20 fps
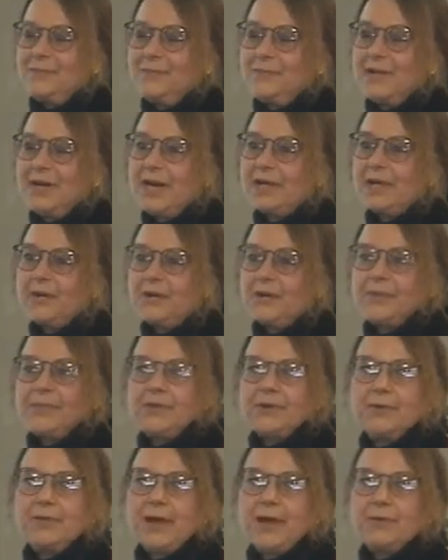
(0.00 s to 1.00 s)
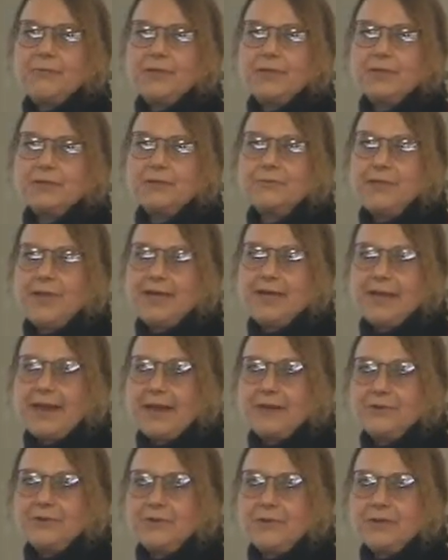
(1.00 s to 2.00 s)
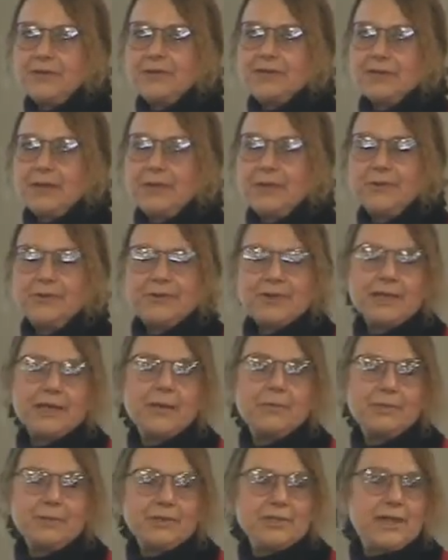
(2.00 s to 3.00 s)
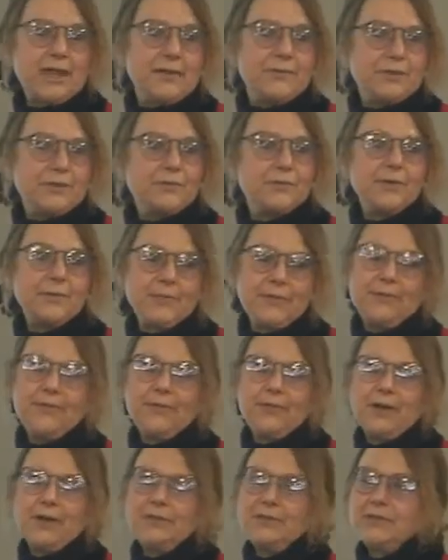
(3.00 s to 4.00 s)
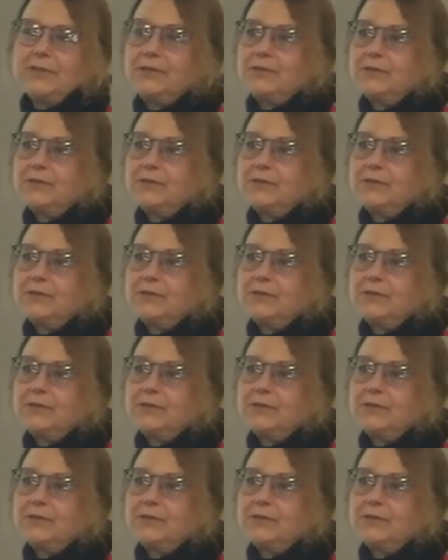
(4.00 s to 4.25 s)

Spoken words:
But I go up there about once a week now. During the summer, it was a couple of times a week before I was in